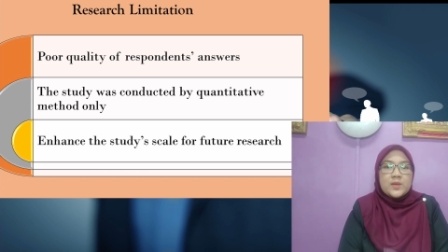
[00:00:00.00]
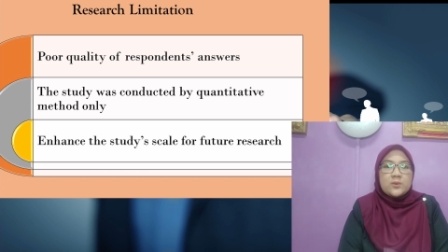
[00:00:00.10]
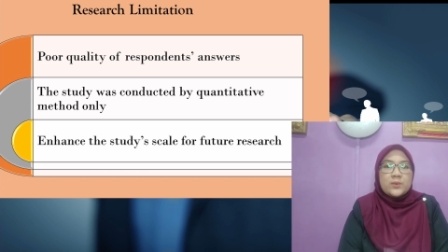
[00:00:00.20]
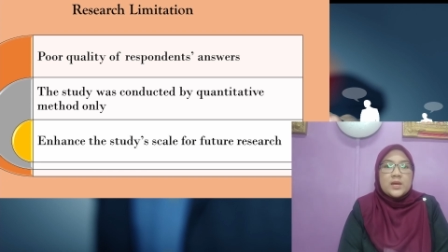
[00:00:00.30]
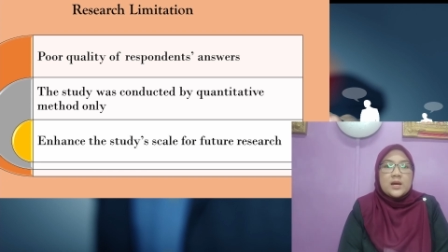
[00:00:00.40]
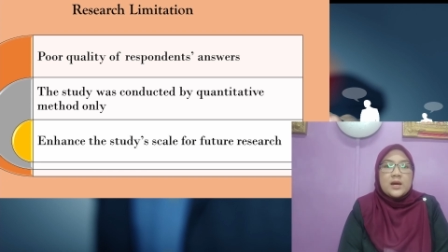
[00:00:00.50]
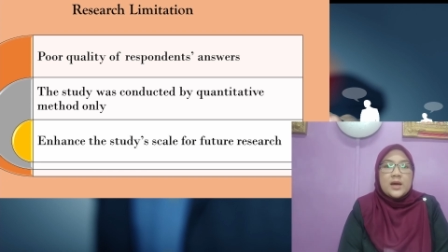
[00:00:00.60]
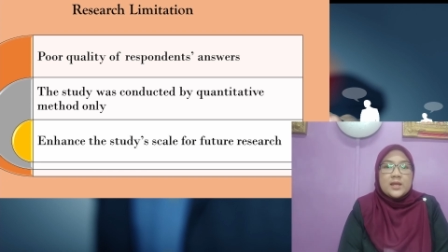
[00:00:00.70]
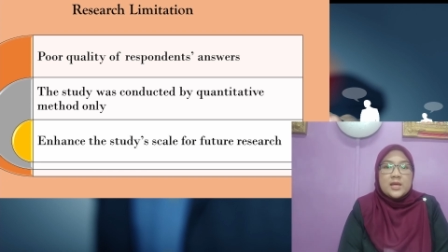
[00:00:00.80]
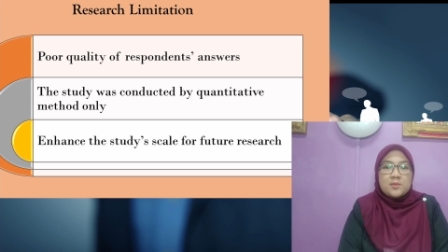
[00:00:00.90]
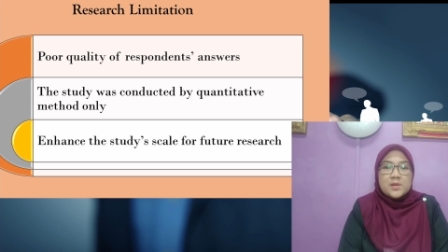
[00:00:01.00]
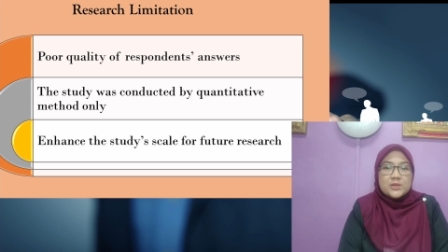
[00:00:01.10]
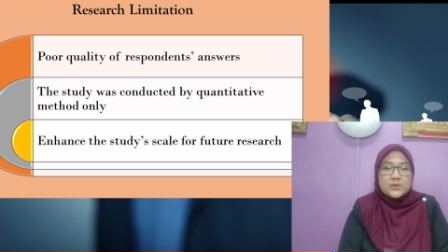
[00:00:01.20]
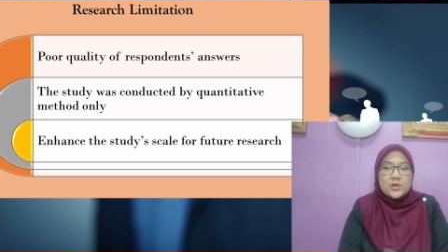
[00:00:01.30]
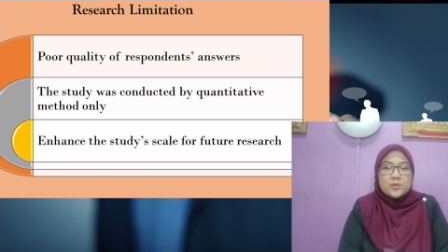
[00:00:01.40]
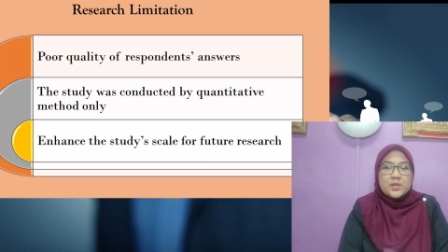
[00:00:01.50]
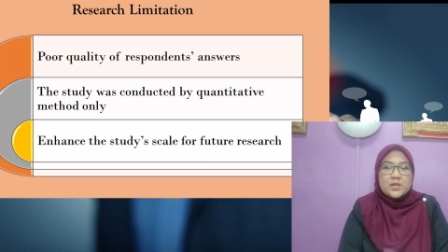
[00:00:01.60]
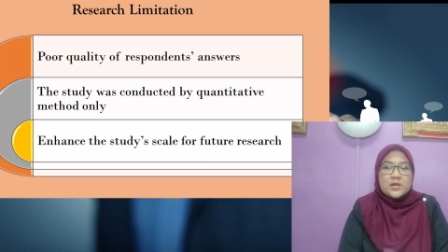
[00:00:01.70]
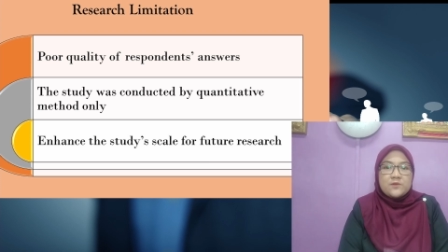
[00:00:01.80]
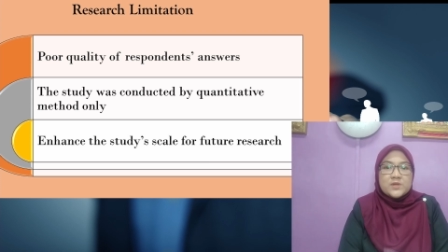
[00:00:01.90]
we are unable to
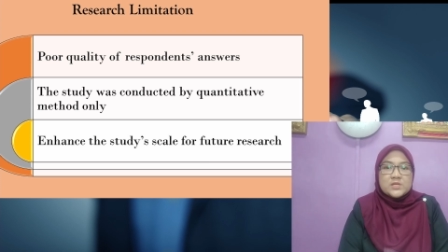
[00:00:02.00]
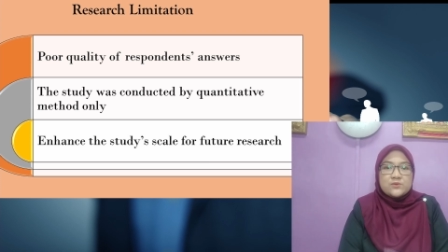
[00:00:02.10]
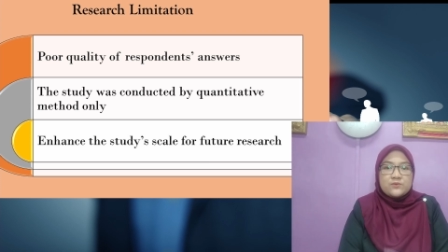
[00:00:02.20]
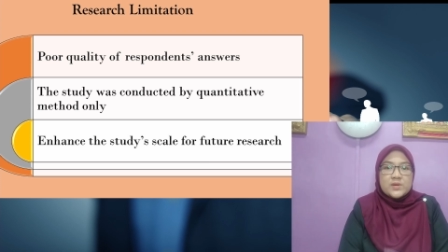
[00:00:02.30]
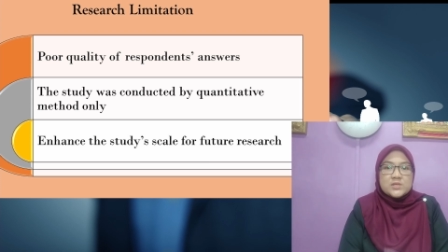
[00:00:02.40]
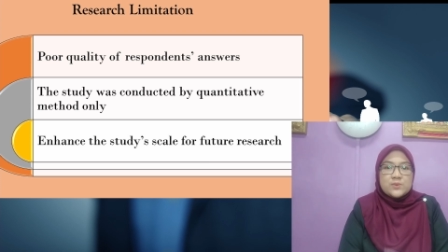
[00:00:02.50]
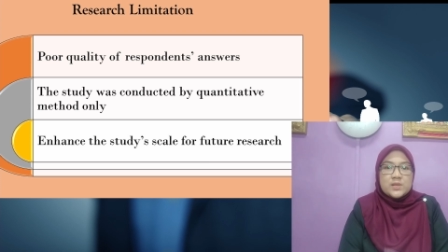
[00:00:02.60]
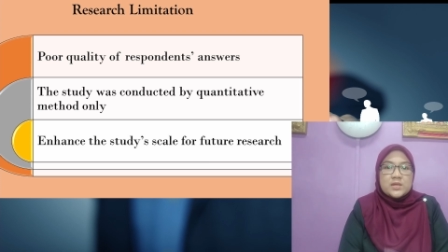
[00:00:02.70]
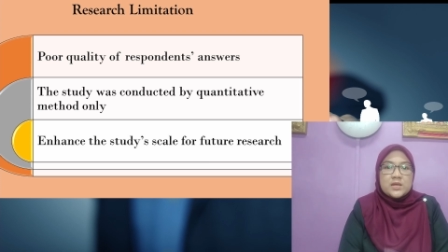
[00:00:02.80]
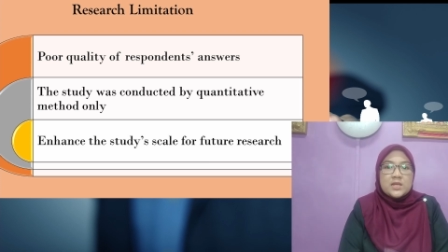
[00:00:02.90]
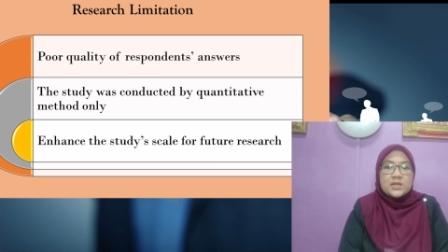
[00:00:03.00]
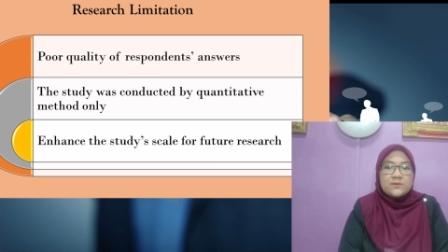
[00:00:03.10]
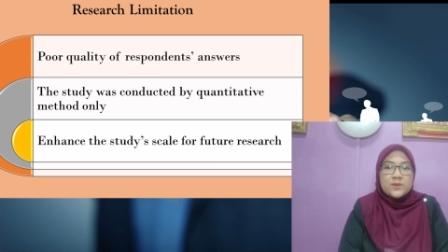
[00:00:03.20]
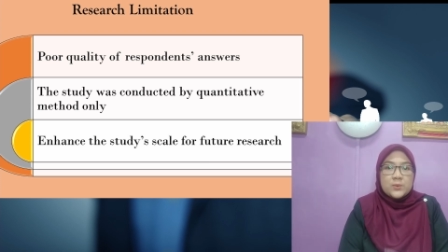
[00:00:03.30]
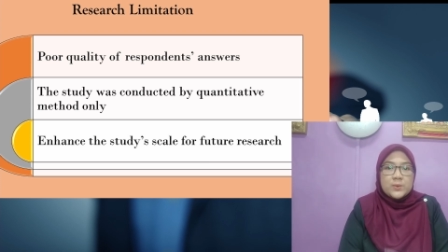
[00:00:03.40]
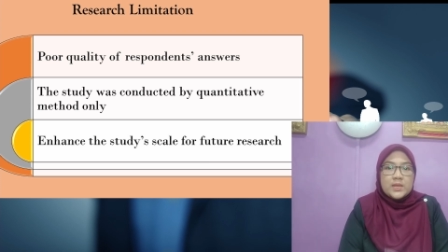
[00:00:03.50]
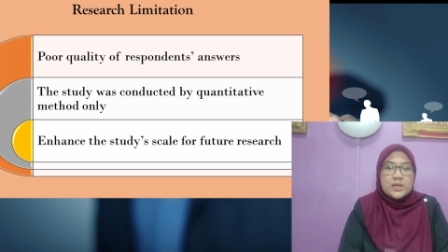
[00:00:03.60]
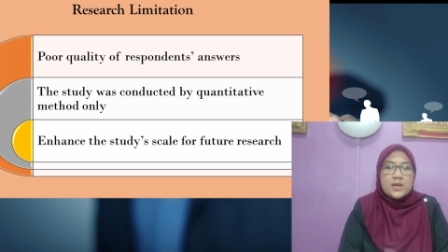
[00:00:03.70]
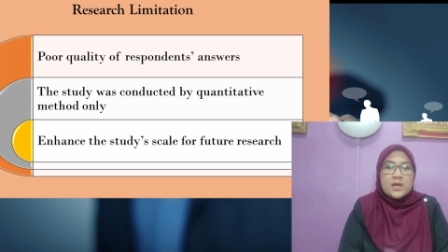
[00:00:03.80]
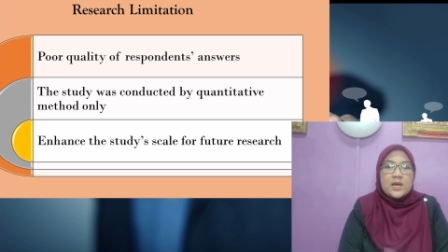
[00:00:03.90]
communicate face-to-face with the interviewee
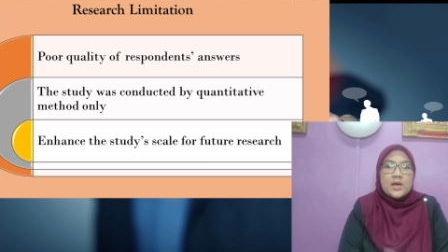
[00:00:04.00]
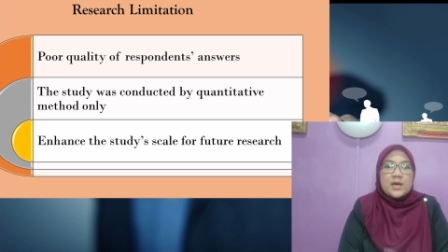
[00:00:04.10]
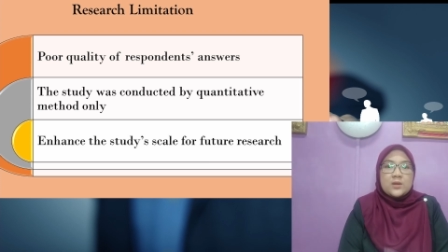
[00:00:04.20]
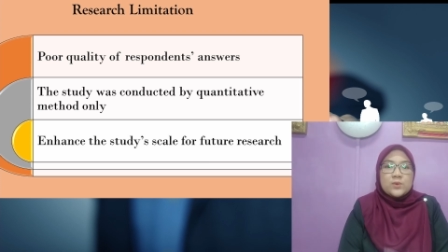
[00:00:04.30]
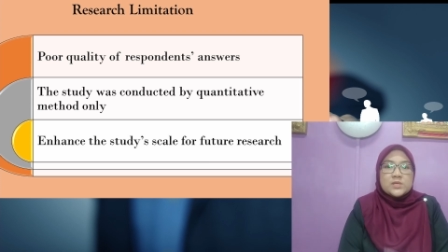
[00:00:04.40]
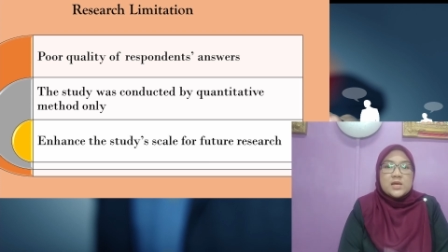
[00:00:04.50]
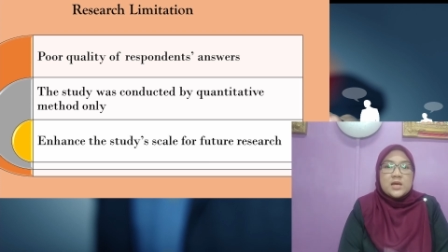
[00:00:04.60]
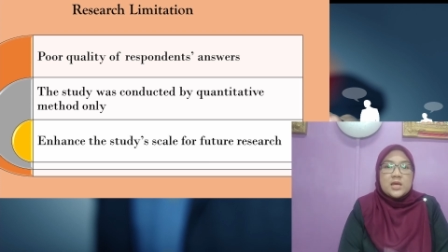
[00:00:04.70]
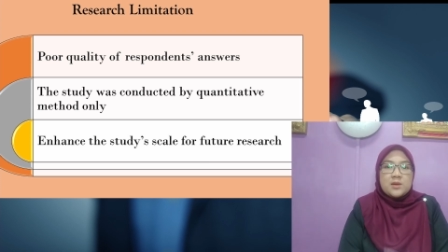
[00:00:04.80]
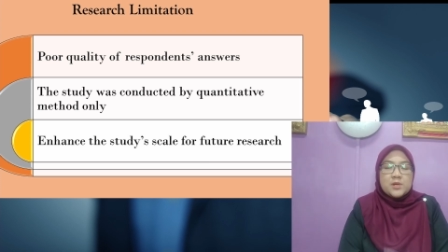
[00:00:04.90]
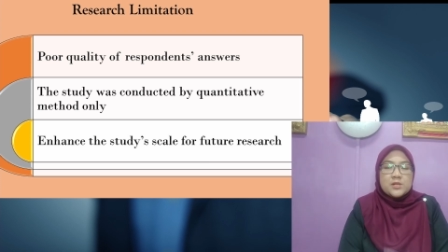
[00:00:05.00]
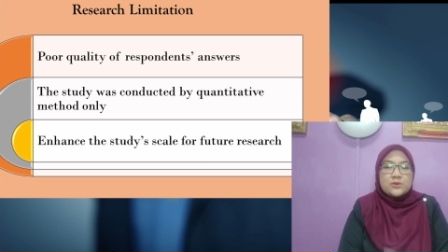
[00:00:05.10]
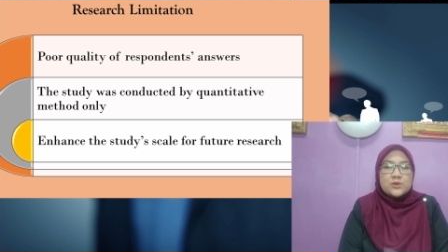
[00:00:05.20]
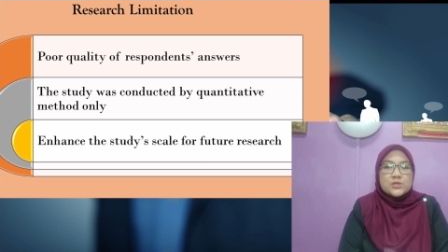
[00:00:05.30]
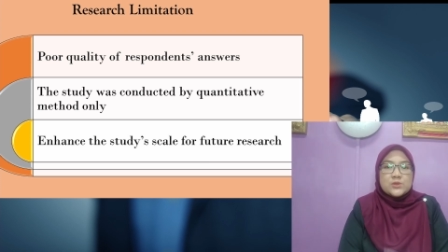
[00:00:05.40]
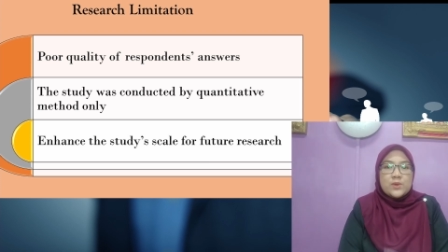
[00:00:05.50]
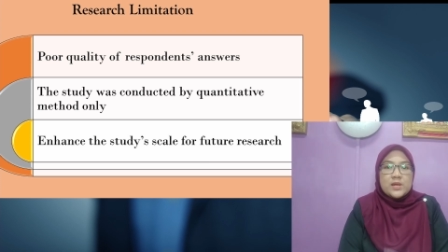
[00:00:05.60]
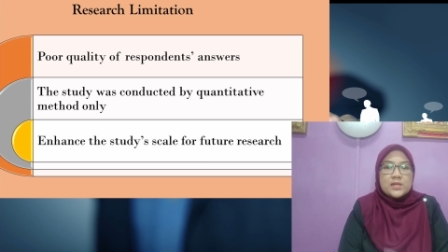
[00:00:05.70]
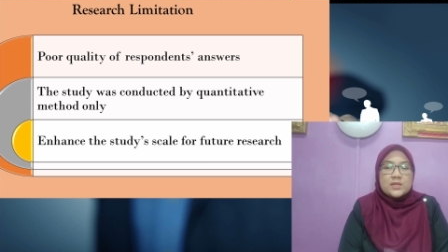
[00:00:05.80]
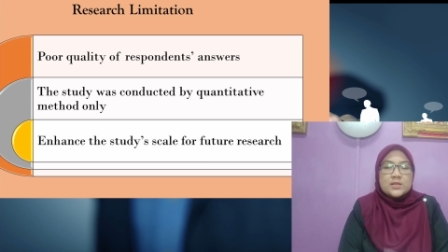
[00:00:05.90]
and was unable to use
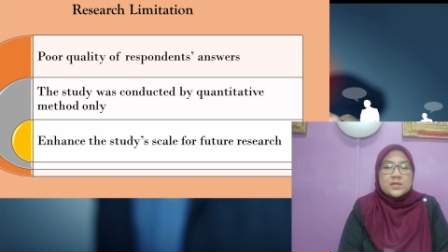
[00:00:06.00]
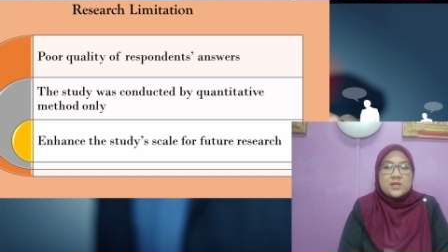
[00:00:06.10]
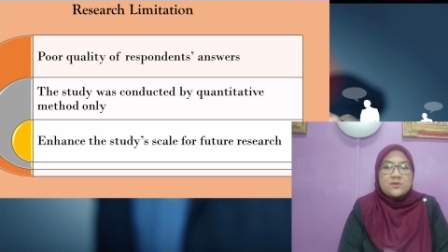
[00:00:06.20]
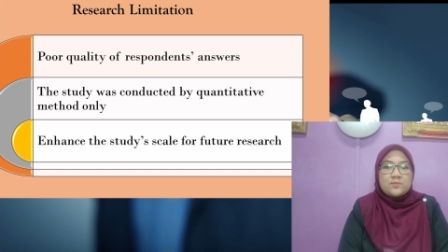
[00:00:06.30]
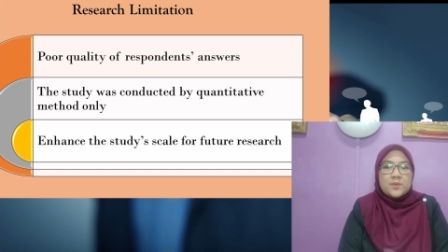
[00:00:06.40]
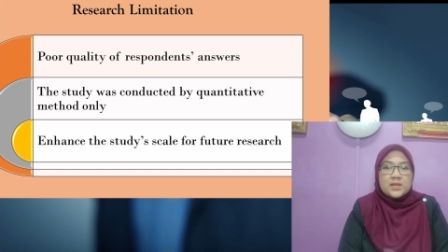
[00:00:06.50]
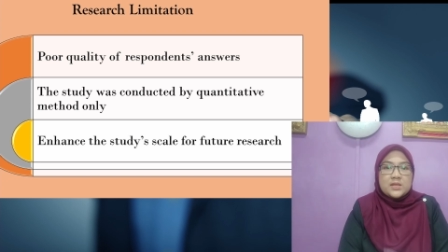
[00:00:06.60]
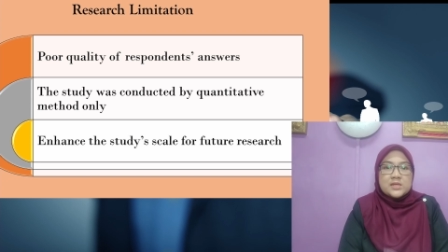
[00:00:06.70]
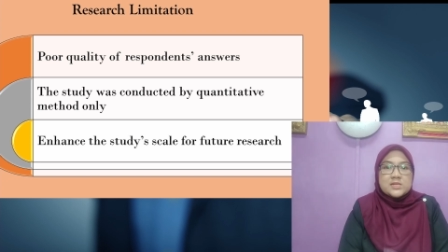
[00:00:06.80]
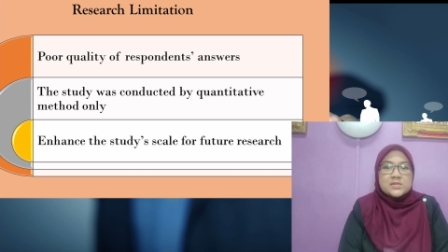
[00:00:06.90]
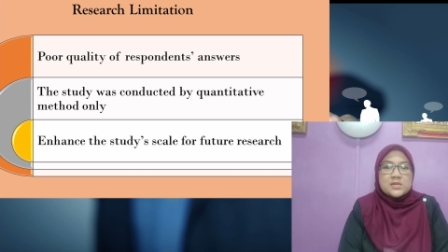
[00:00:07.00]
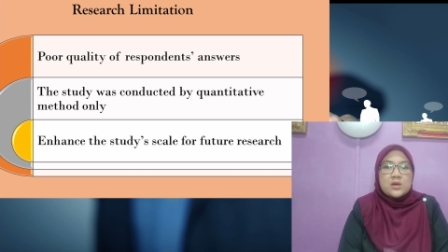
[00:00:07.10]
qualitative methods.